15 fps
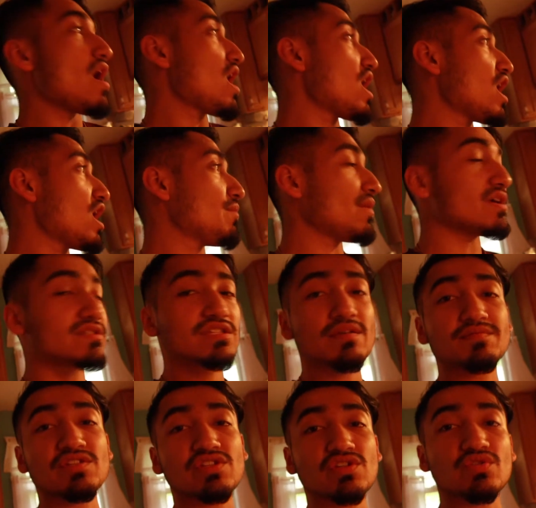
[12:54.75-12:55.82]
I'll
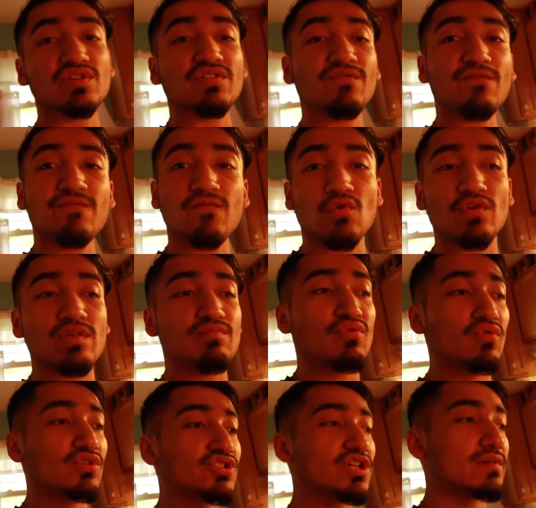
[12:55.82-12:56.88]
substitute it for the
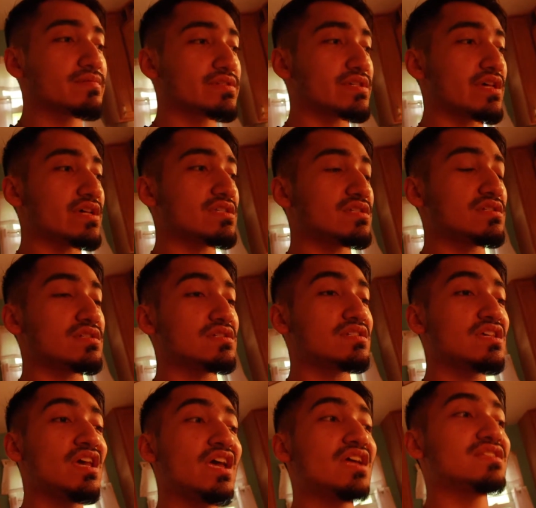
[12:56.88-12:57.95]
pork chop slices.
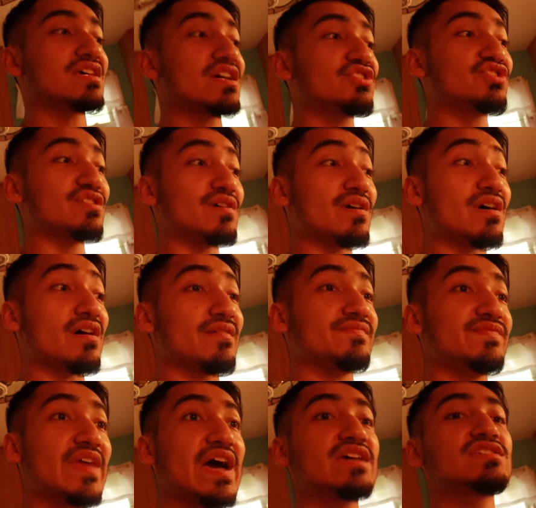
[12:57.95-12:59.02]
It's actually a
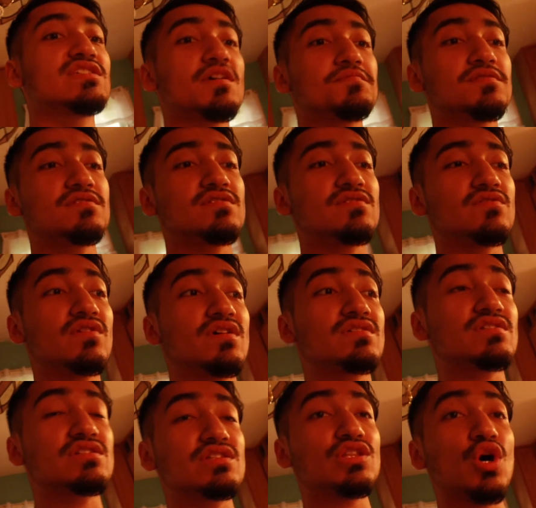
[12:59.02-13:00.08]
nice substitute because
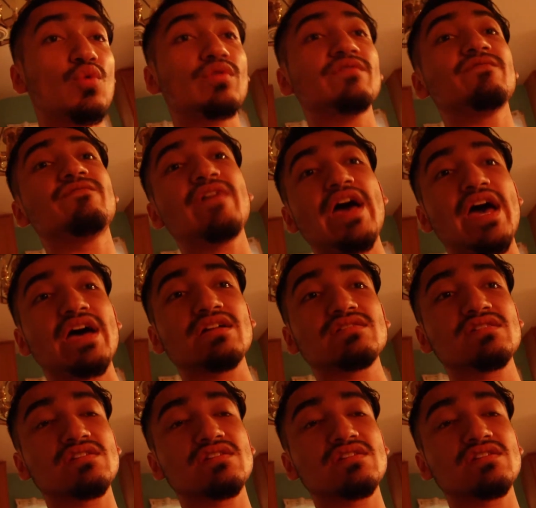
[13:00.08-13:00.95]
it's lower in fats.